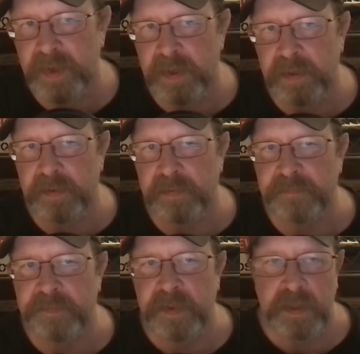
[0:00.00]

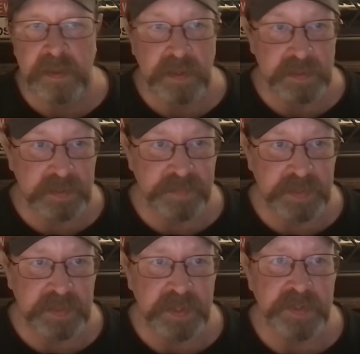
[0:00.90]
of a
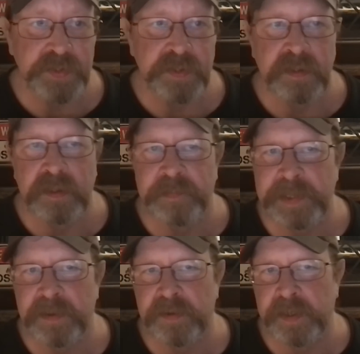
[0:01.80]
civilization
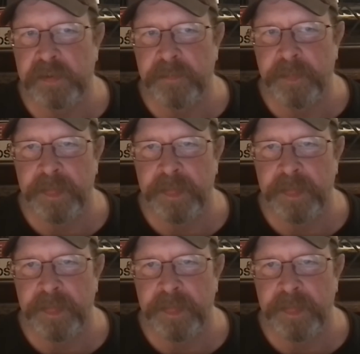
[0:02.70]
appearing